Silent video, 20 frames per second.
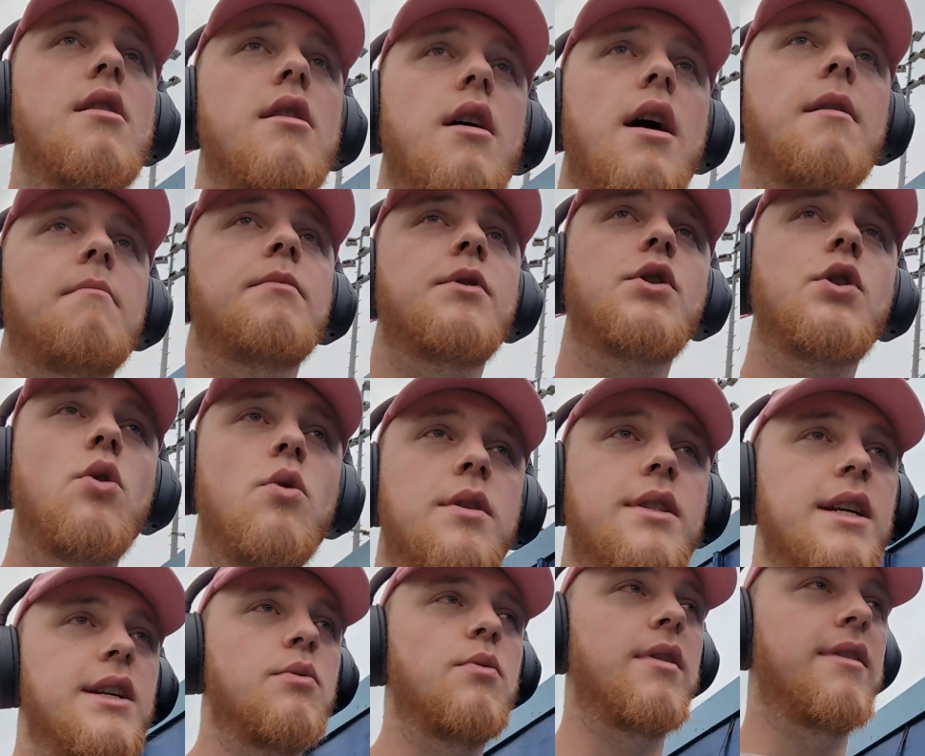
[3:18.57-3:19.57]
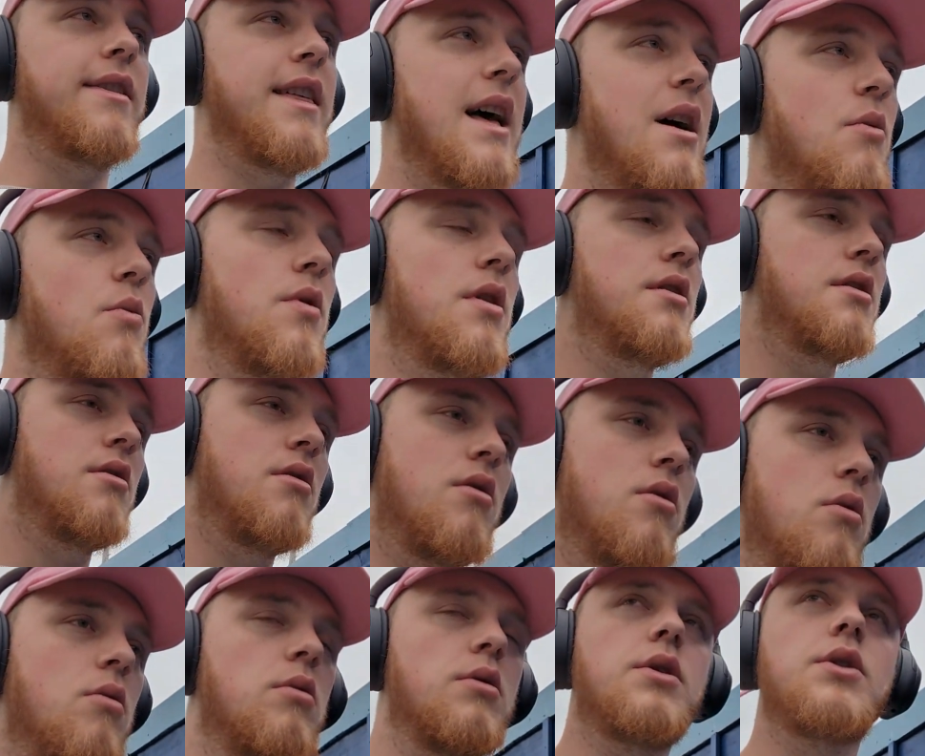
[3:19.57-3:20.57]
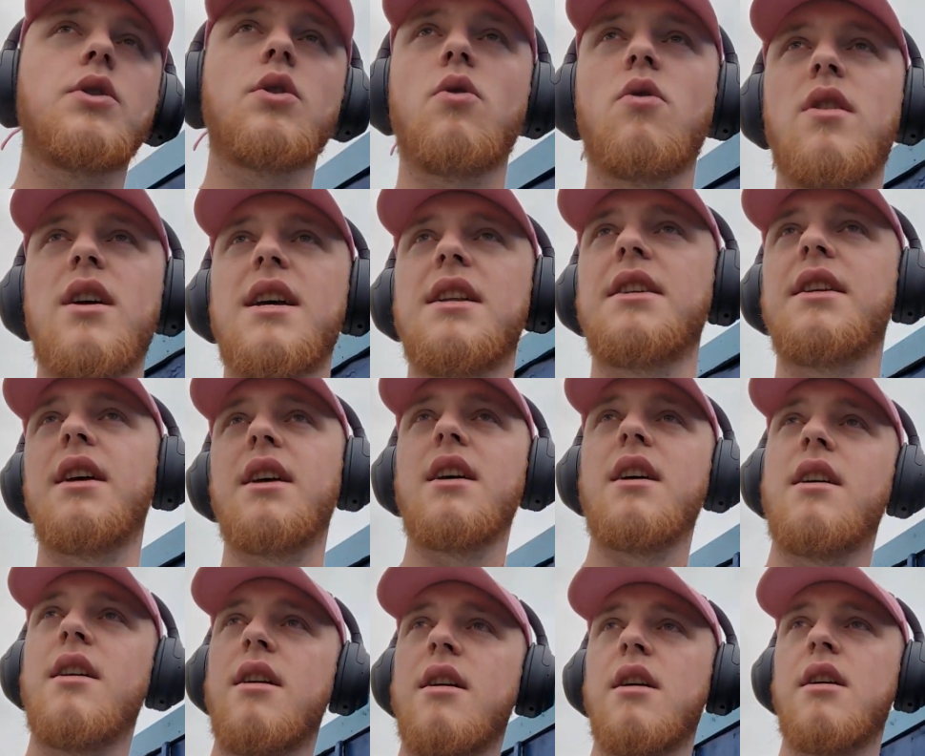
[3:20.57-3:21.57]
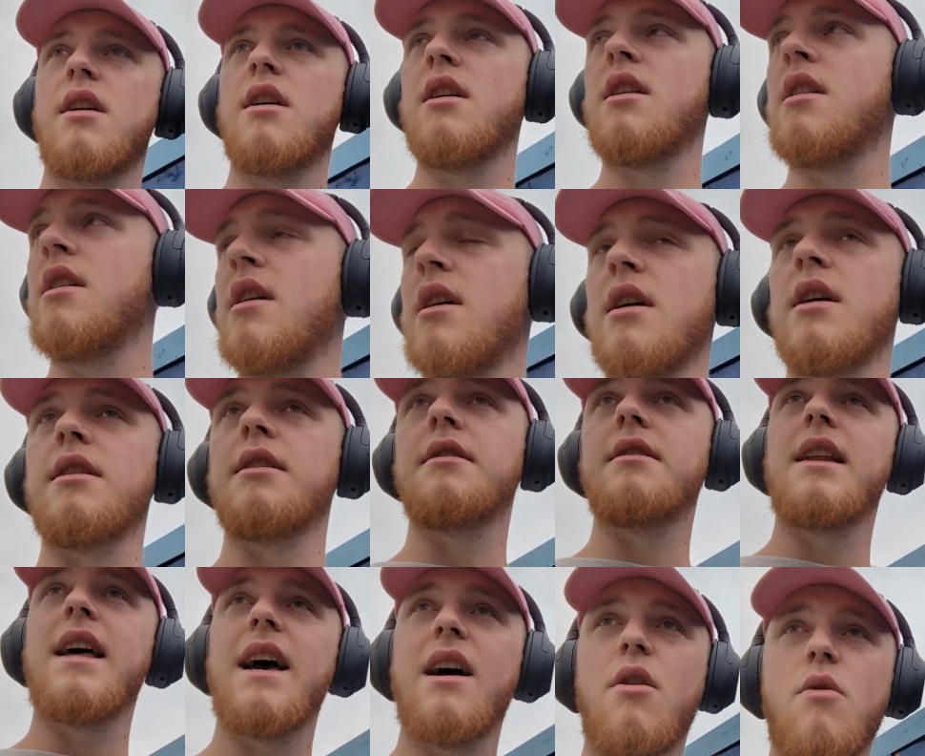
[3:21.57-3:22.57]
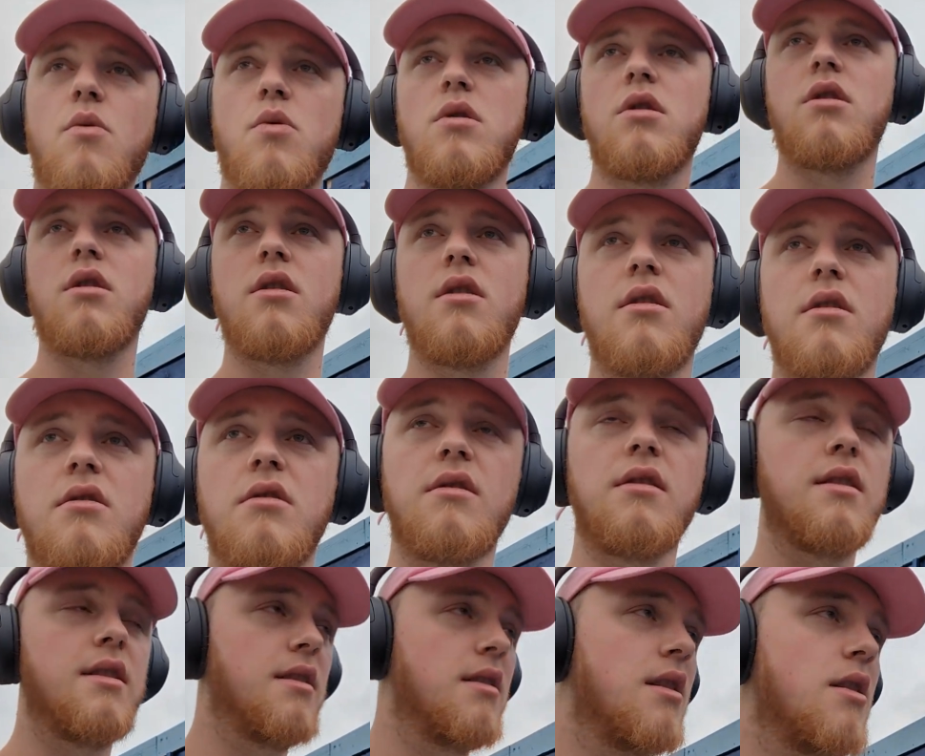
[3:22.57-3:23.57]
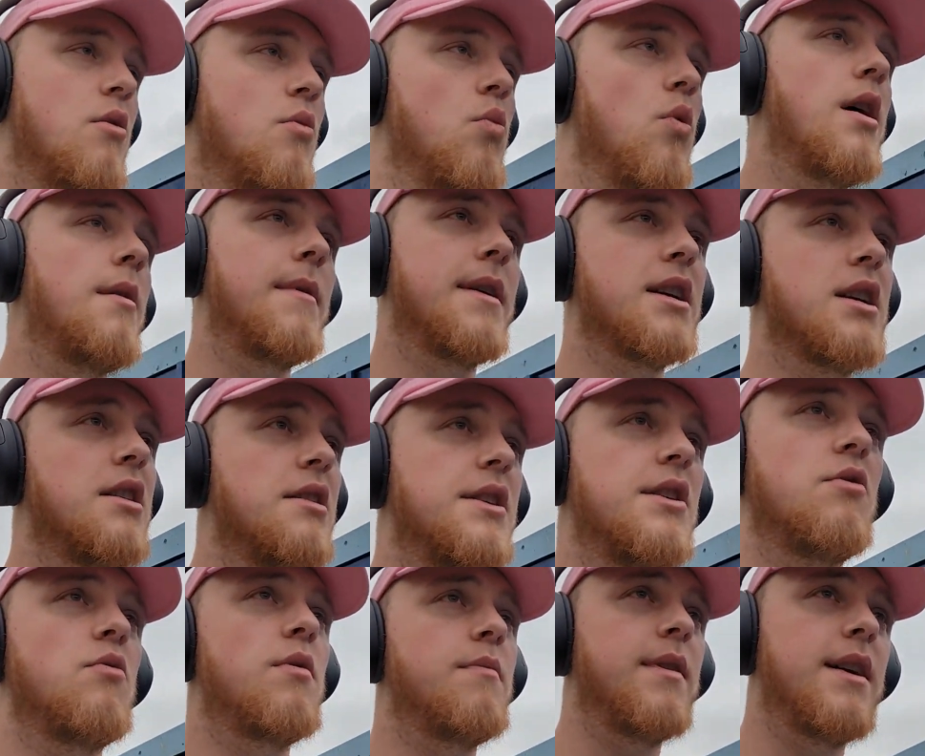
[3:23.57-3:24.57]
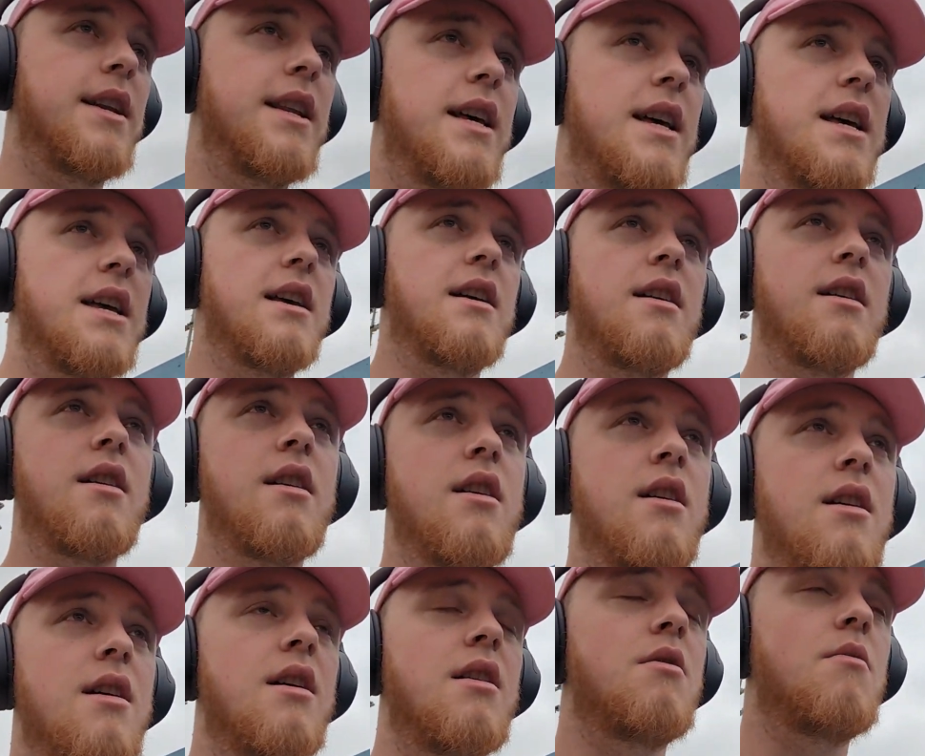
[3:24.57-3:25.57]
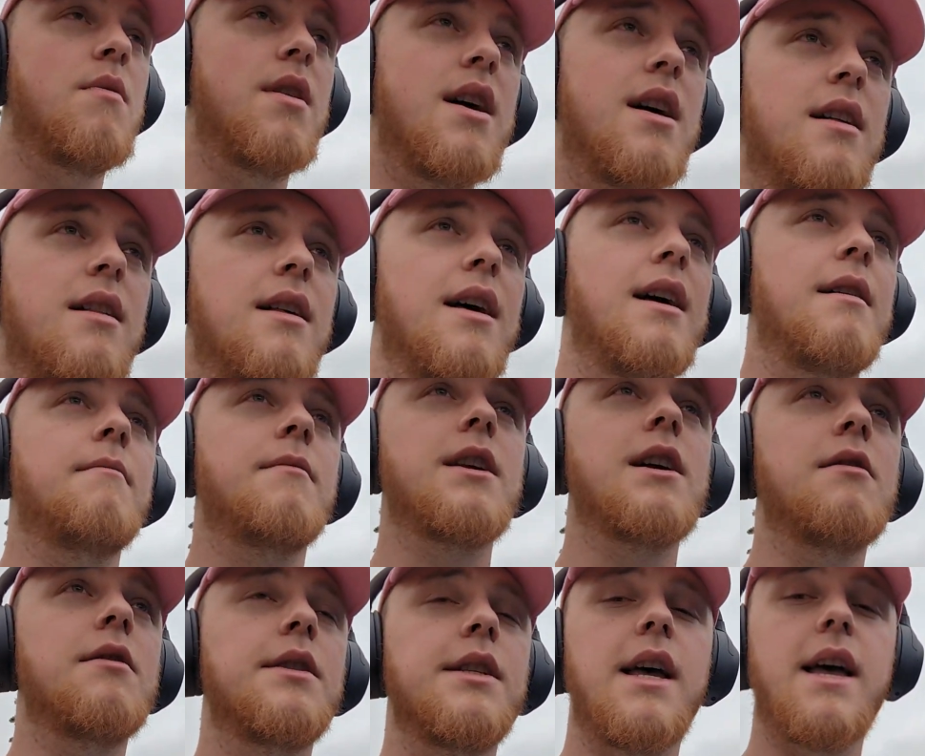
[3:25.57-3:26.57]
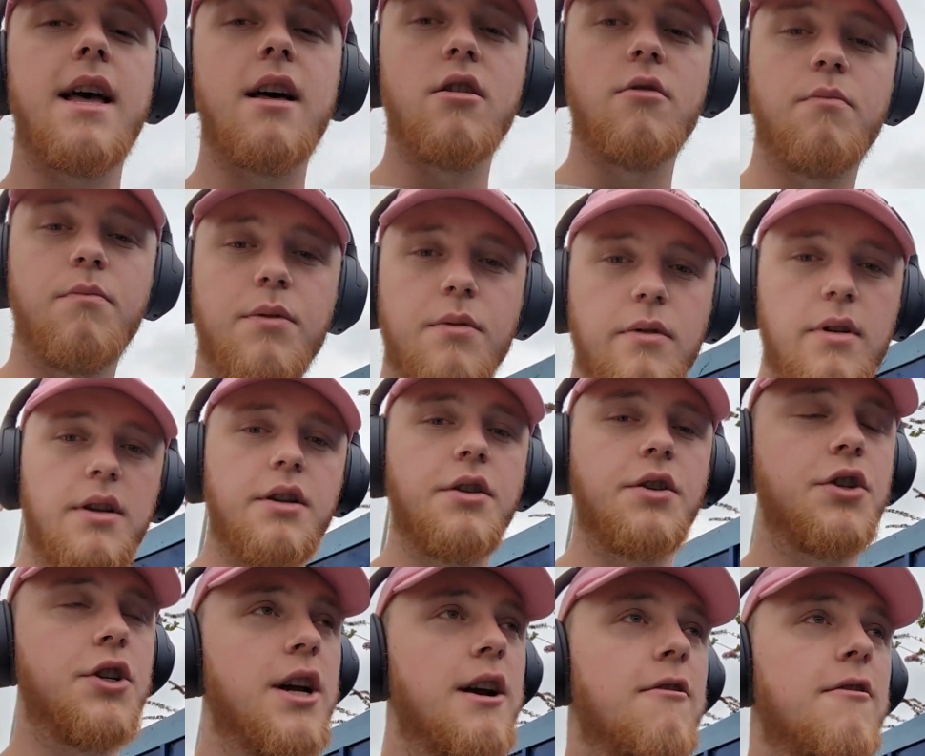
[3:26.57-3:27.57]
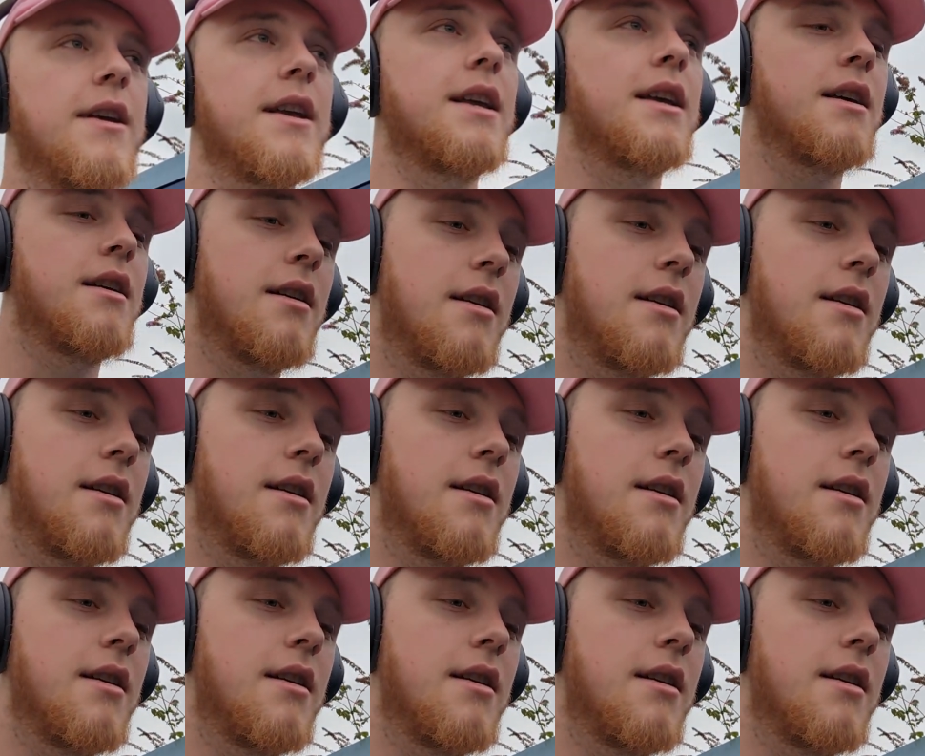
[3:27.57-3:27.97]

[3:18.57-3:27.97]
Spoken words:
I'm sorted with that one, all sorted. Now, what am I going to do with my day? Well, I'm going to help Jerry